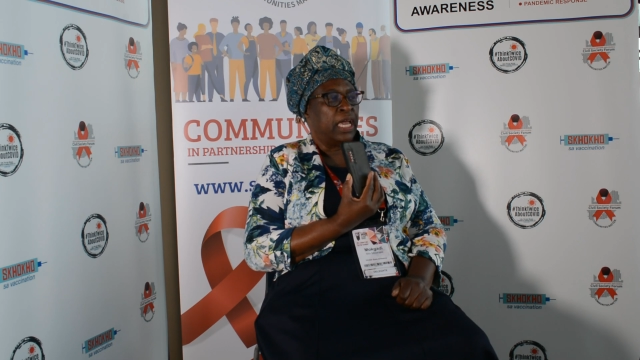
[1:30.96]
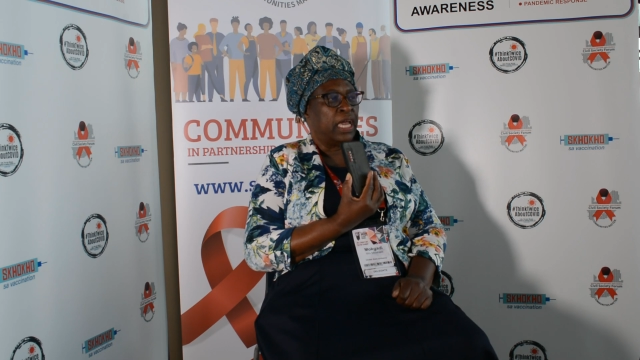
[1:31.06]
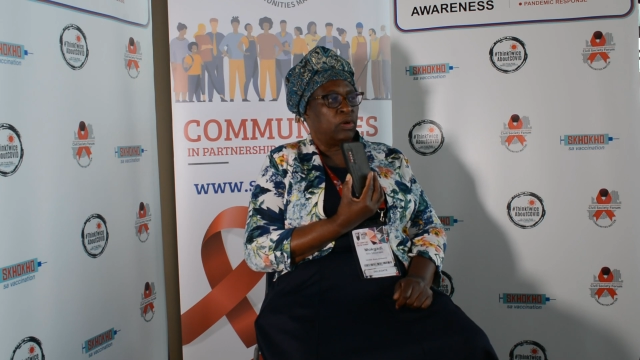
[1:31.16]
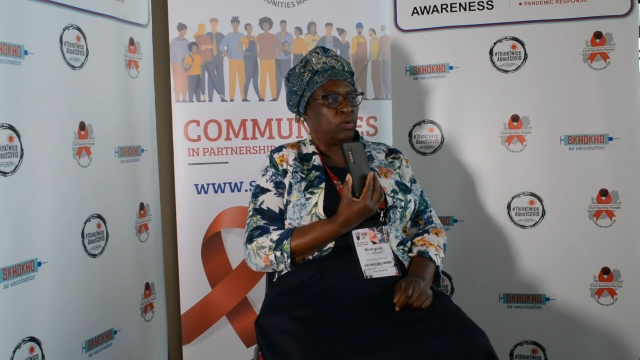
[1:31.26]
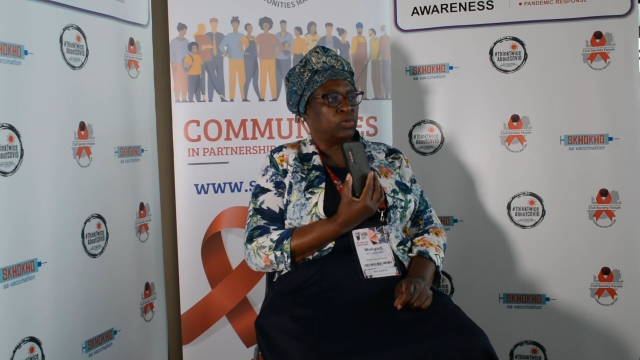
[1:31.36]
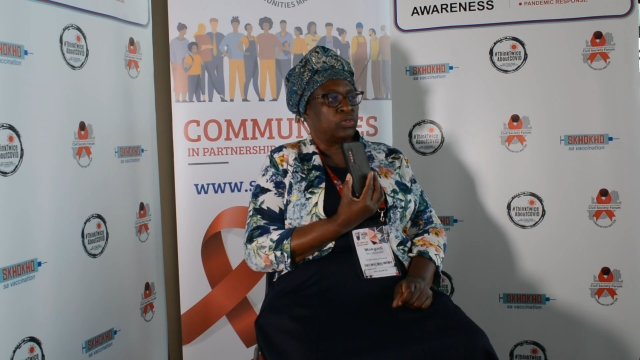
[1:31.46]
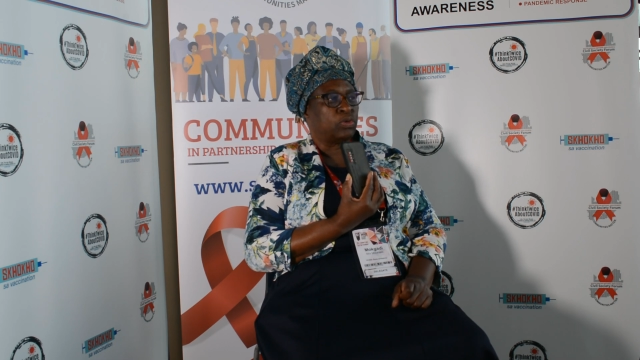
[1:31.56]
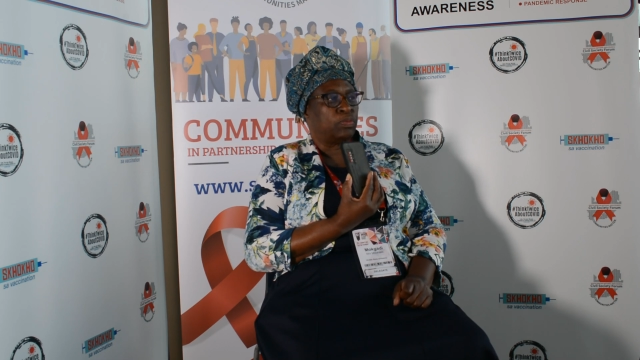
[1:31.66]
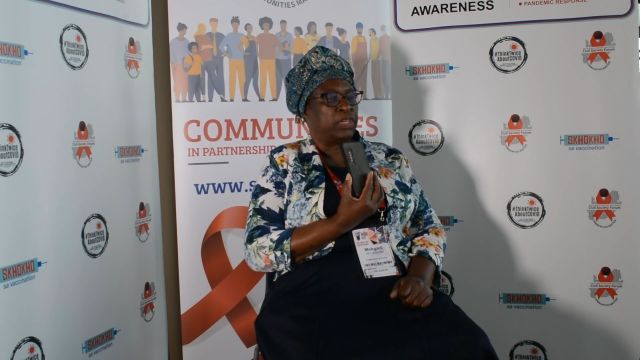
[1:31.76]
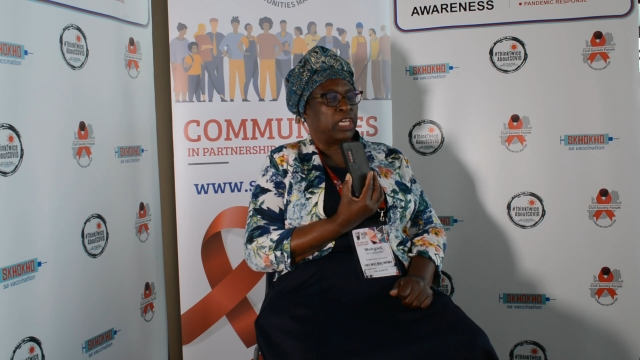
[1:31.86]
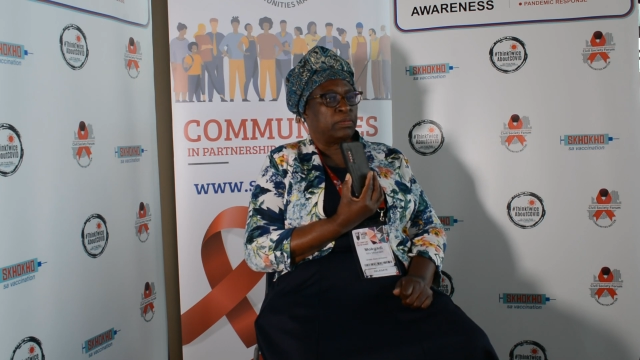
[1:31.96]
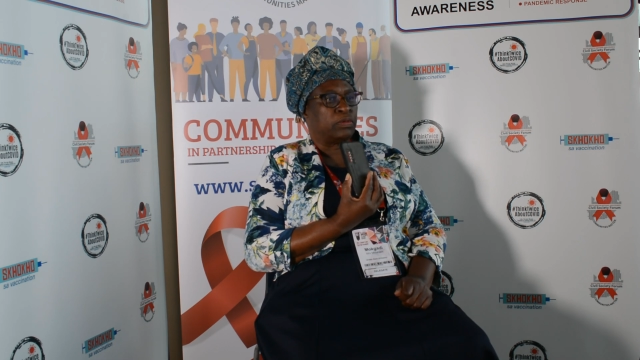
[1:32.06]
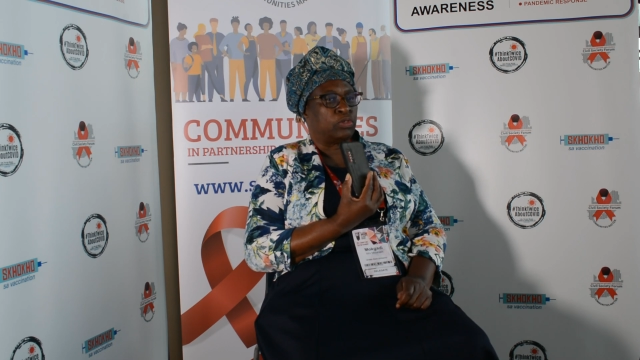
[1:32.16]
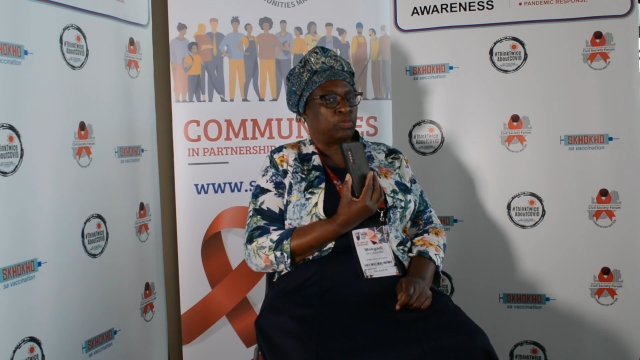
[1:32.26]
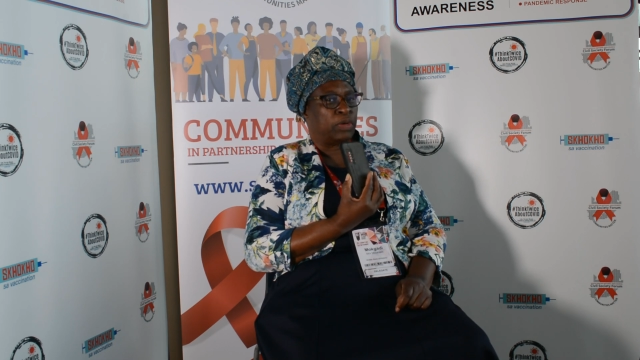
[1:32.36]
and also be
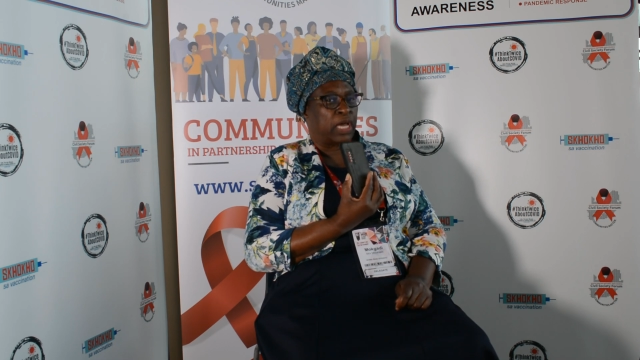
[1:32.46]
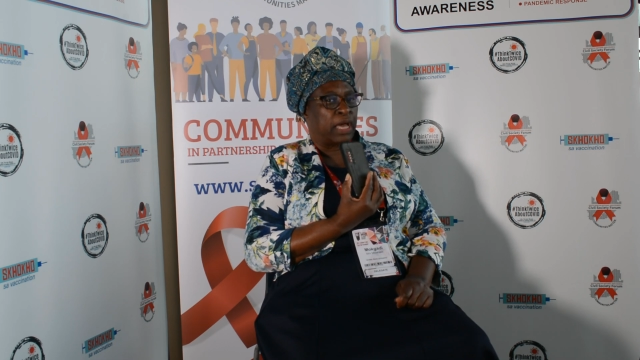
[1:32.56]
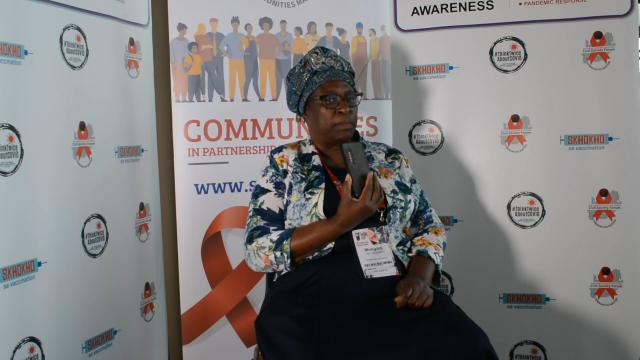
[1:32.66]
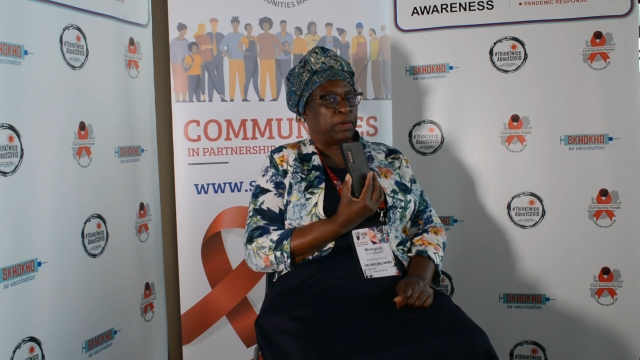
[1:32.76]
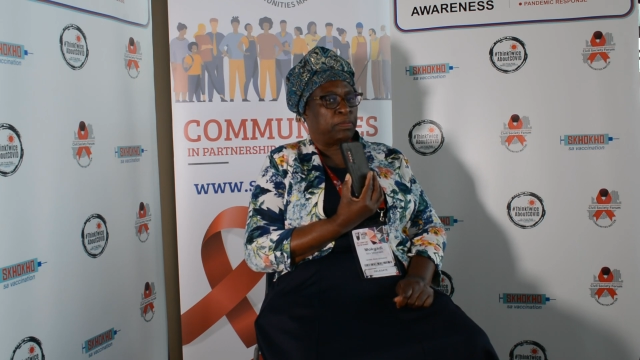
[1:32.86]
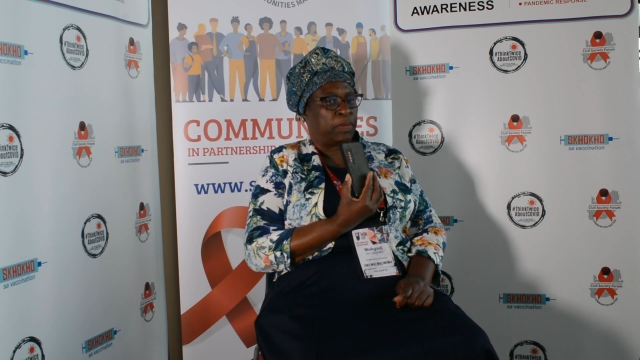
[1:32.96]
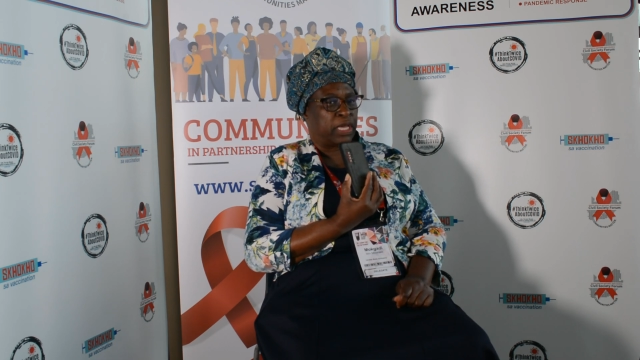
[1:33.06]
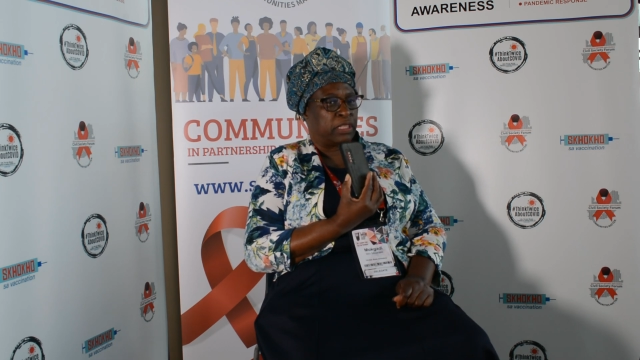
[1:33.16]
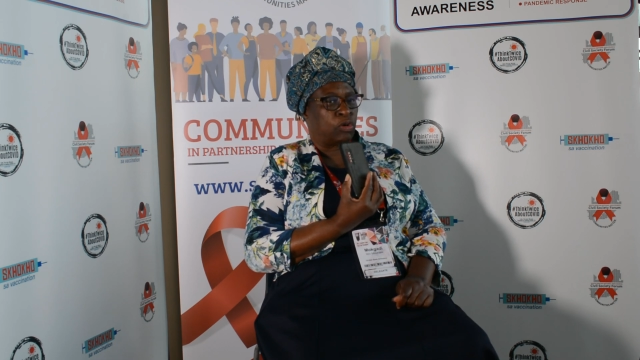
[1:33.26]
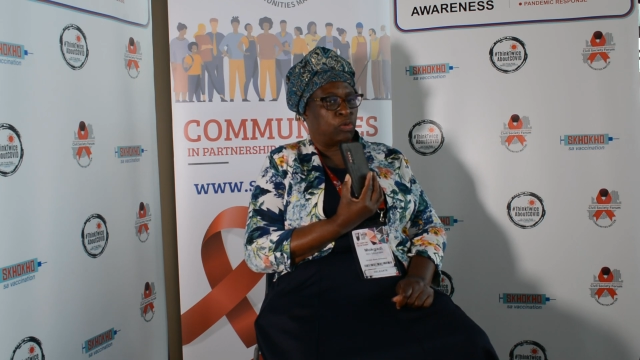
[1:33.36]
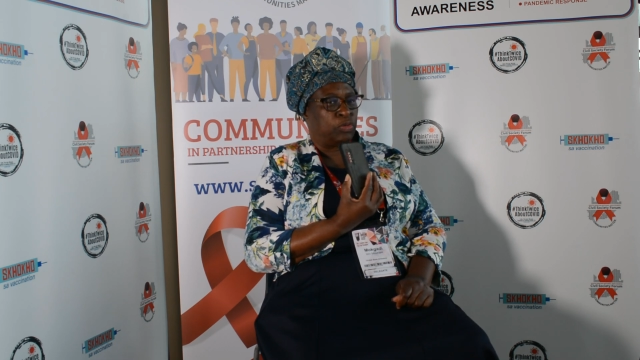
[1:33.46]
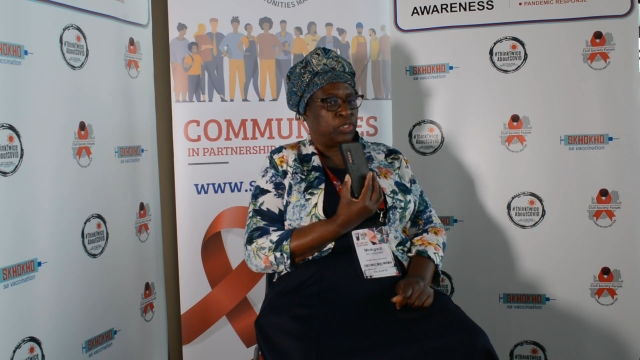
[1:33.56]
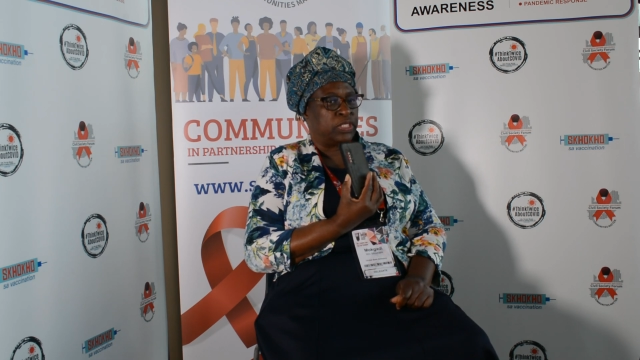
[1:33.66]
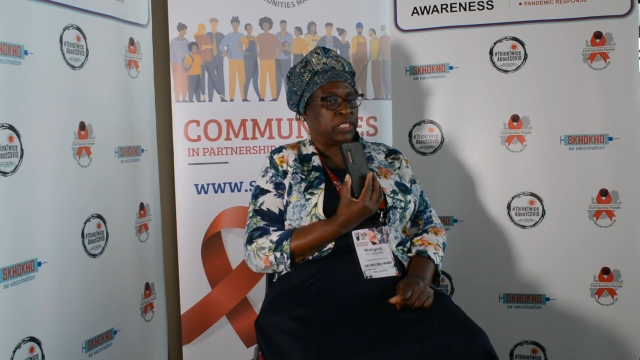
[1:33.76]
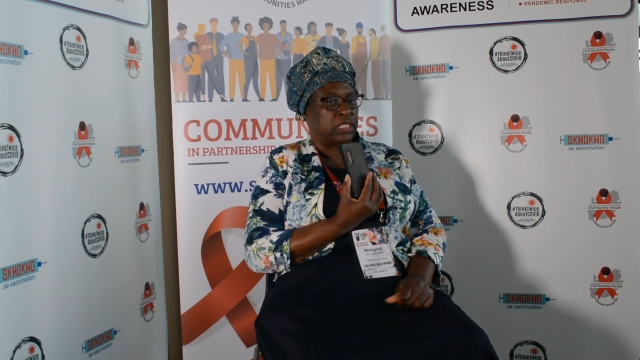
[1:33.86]
able to uh, prepare the
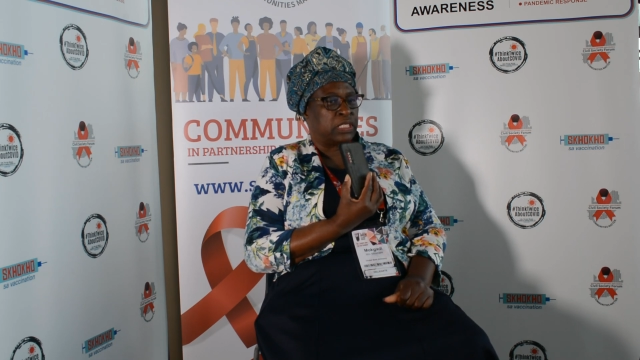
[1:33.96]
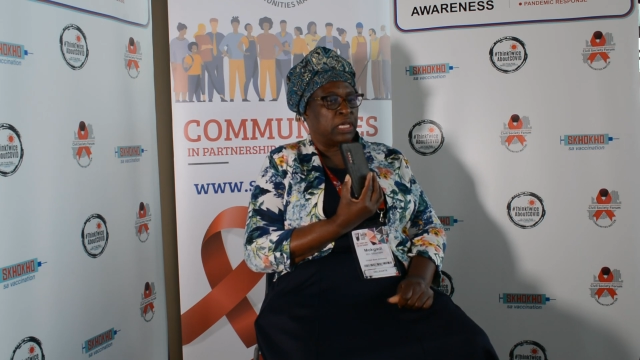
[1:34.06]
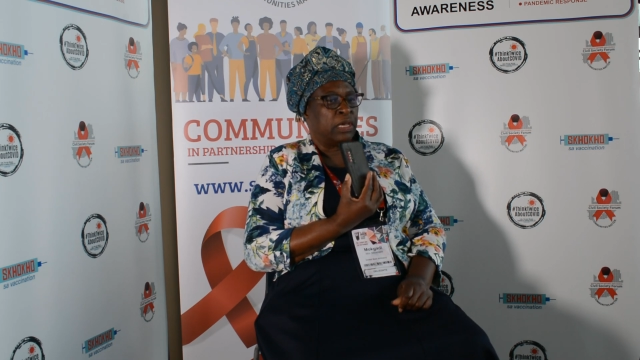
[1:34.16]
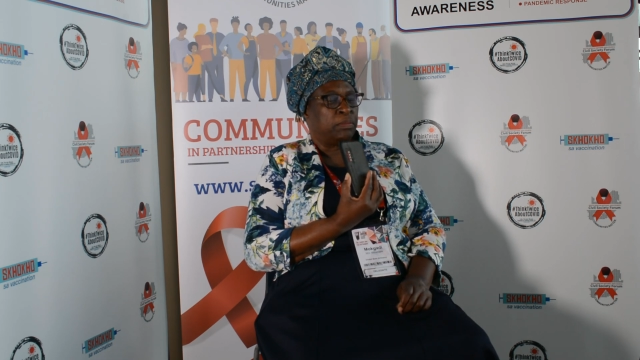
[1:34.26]
communities